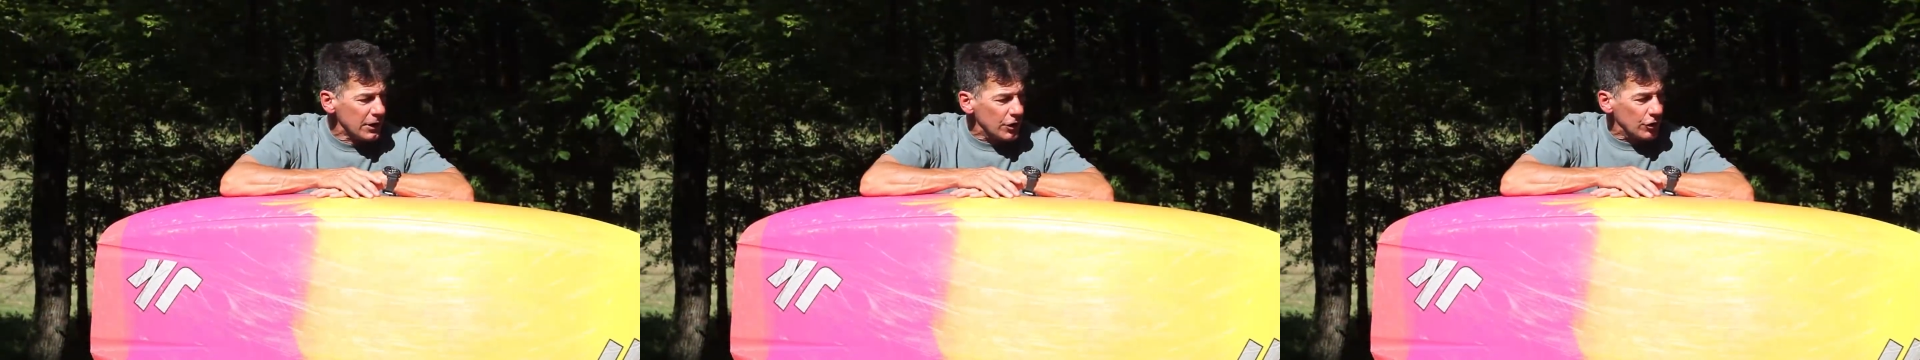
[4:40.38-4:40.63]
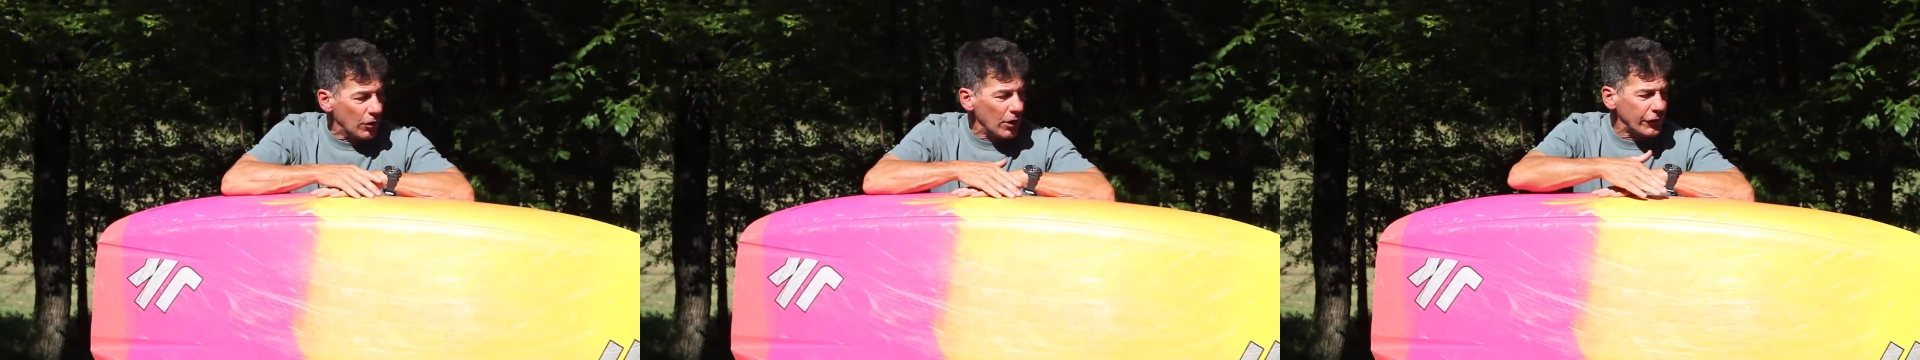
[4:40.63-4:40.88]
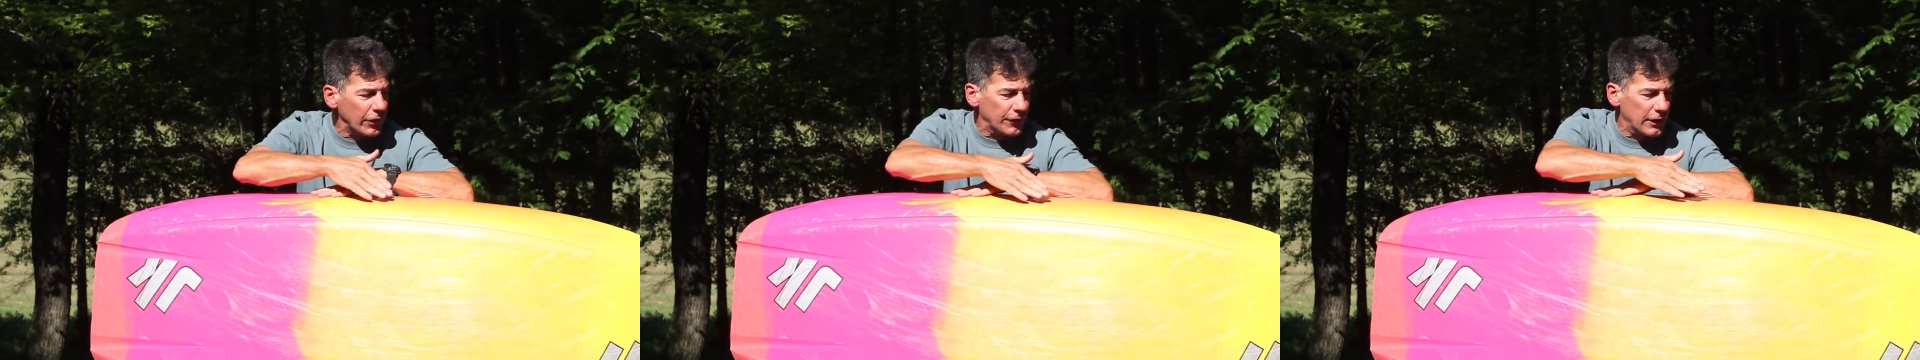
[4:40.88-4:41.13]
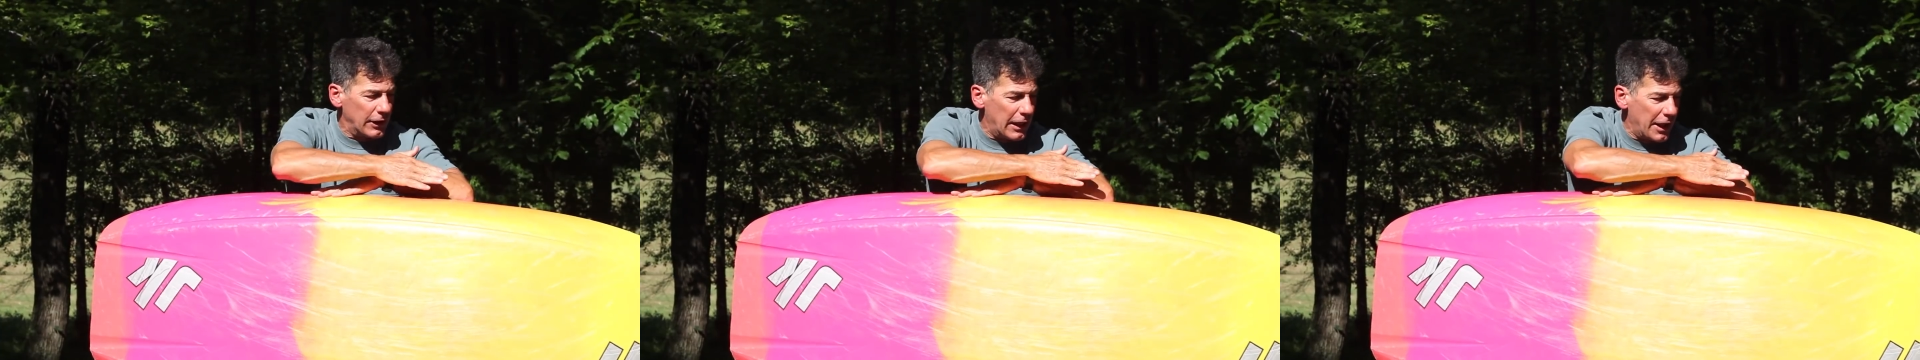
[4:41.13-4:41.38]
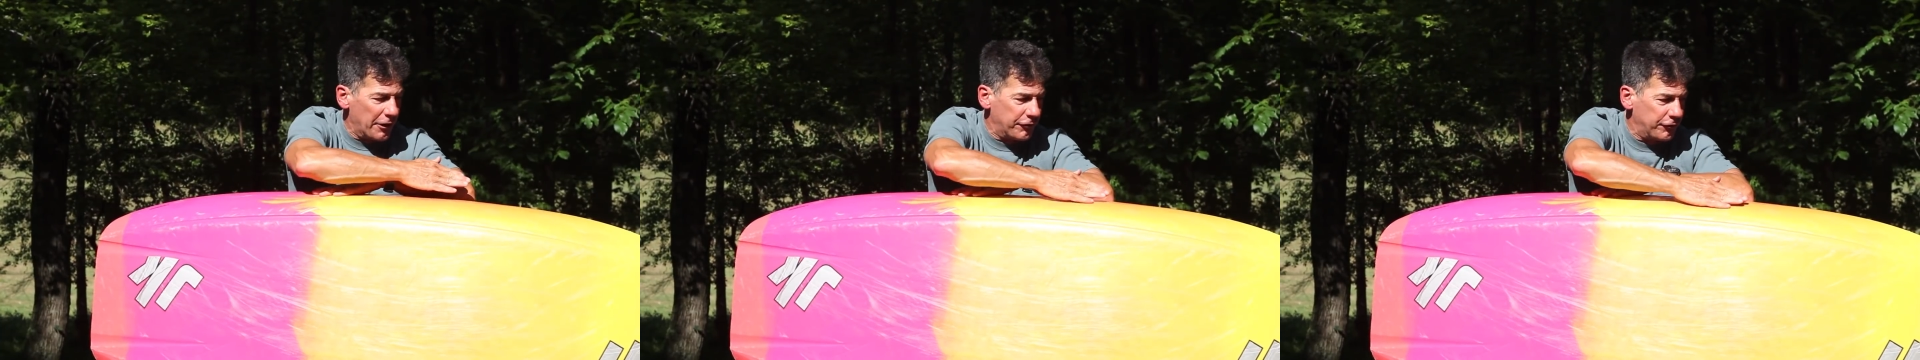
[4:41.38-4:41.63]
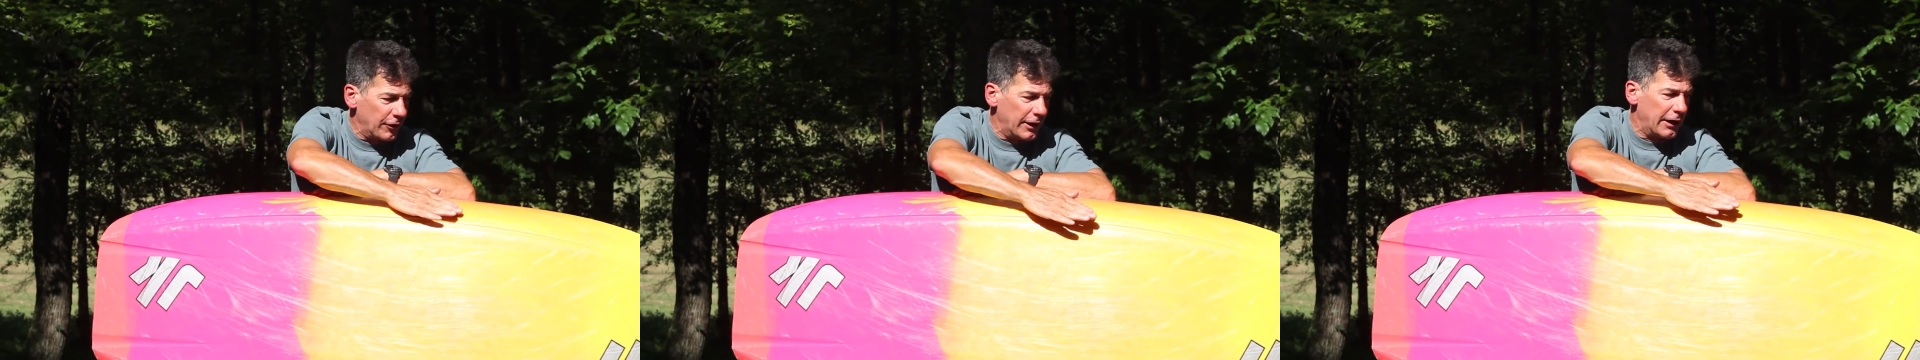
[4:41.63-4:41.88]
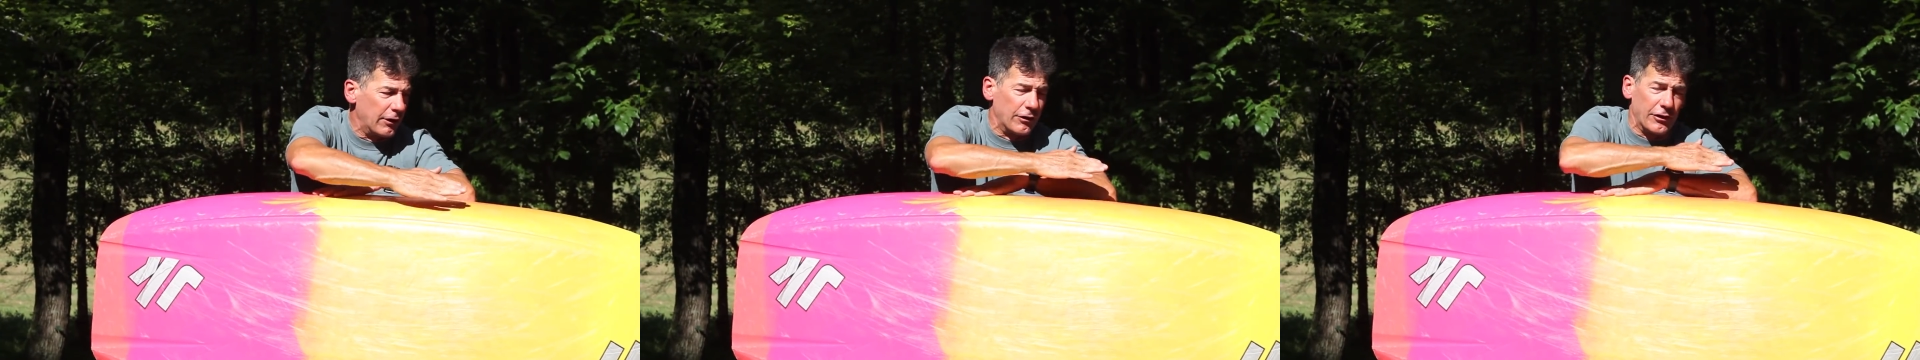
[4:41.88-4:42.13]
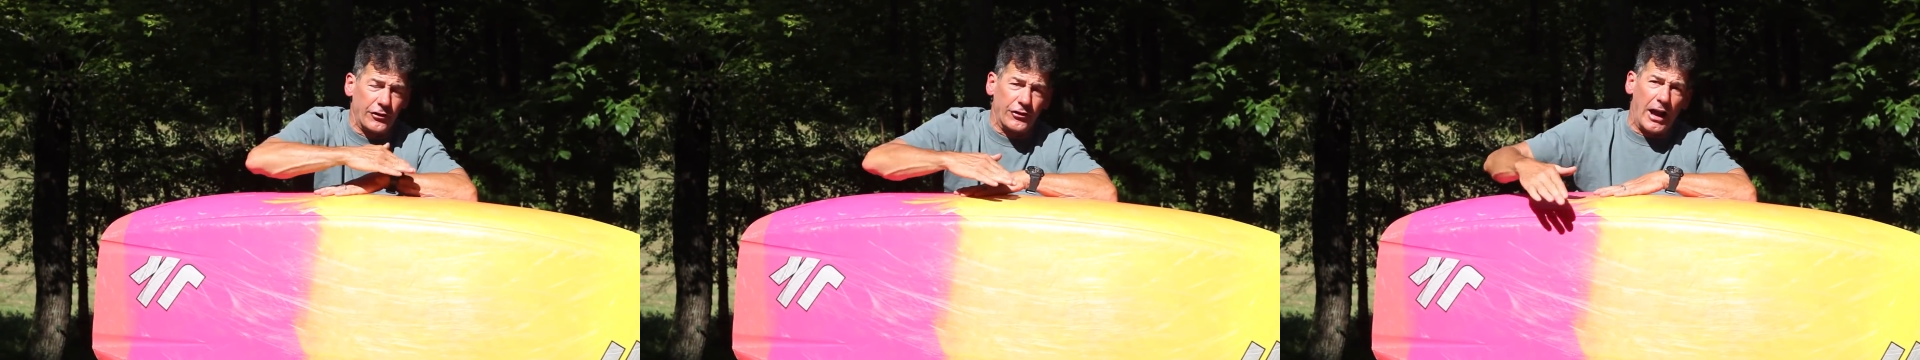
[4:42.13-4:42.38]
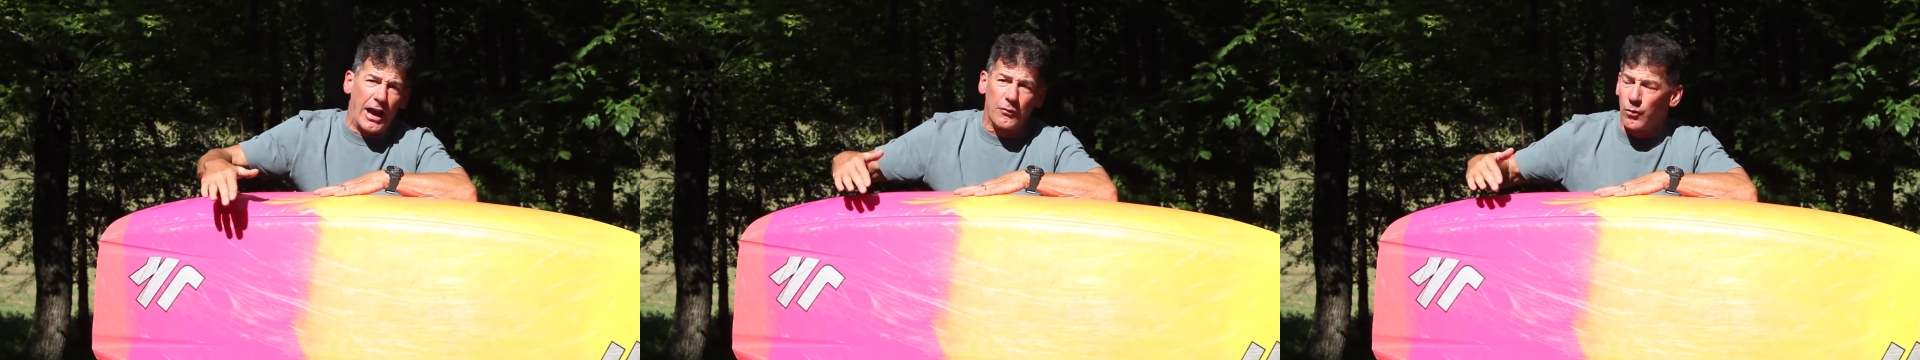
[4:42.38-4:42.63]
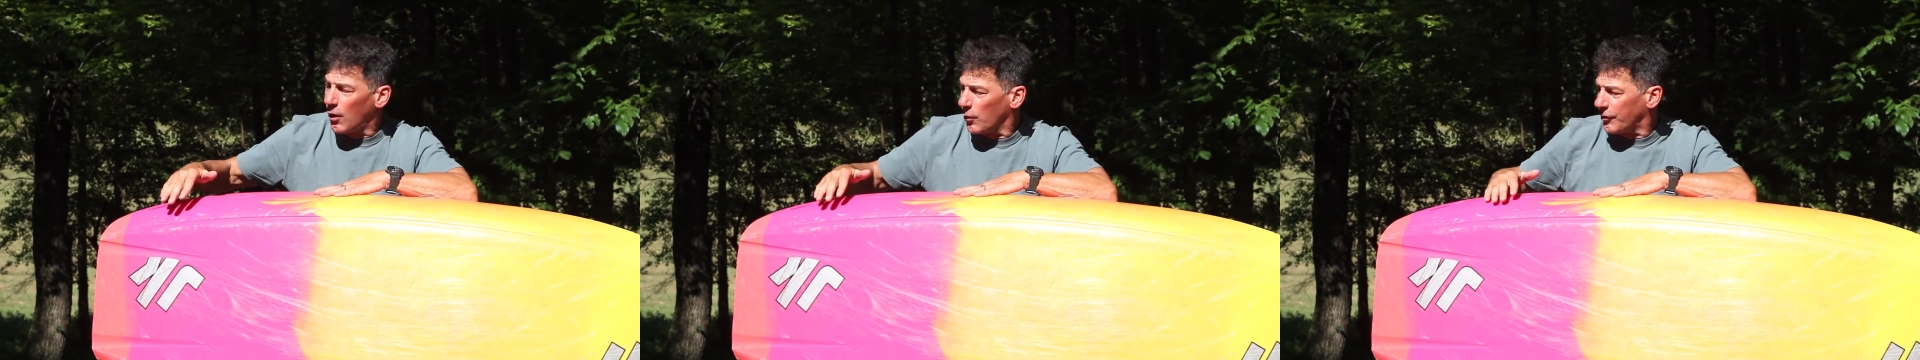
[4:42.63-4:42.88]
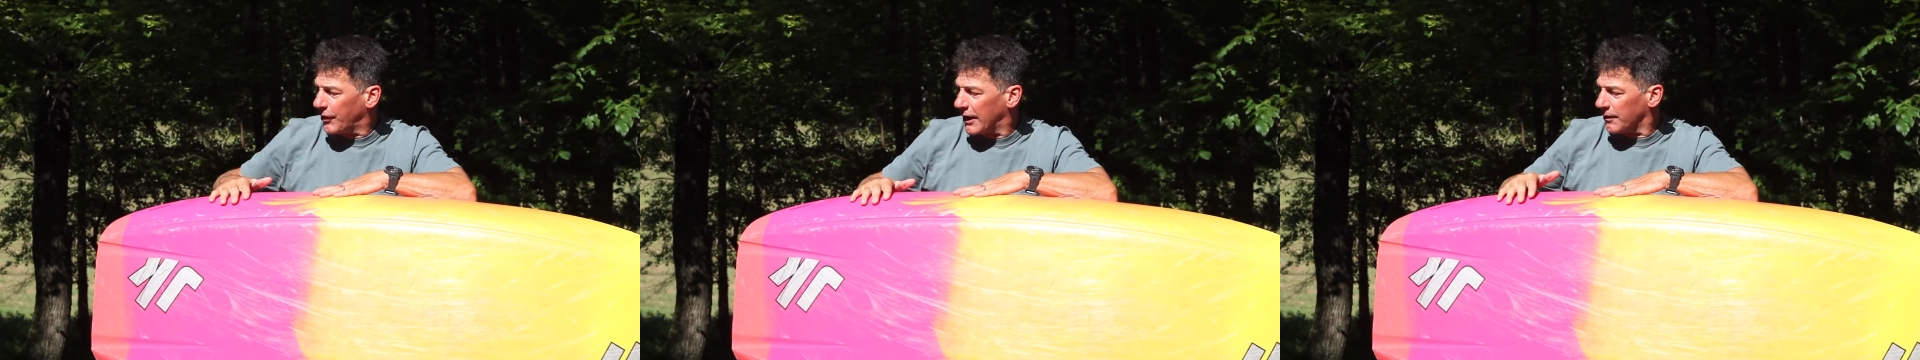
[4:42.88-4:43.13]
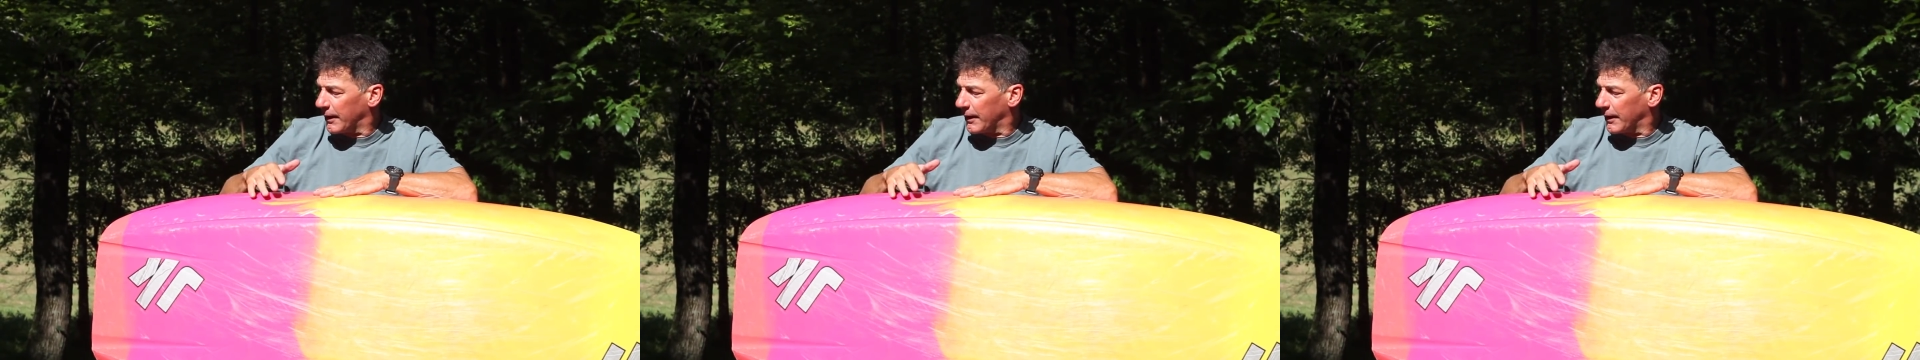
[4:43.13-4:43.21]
You also have a lot of flare on the sidewall with that.